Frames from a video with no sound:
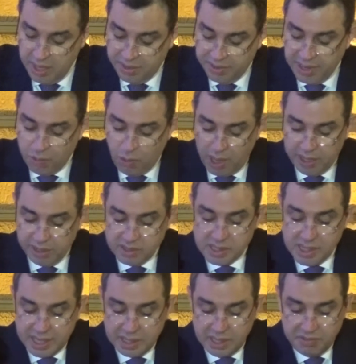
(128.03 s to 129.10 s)
requires
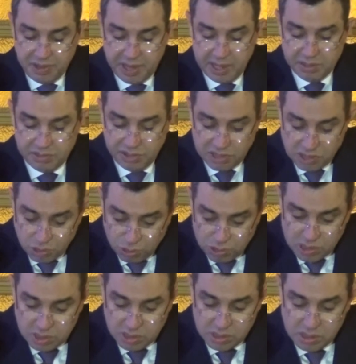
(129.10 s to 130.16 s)
significant
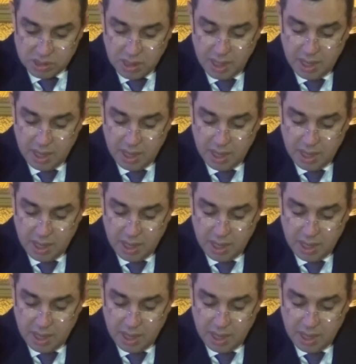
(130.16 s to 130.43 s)
resources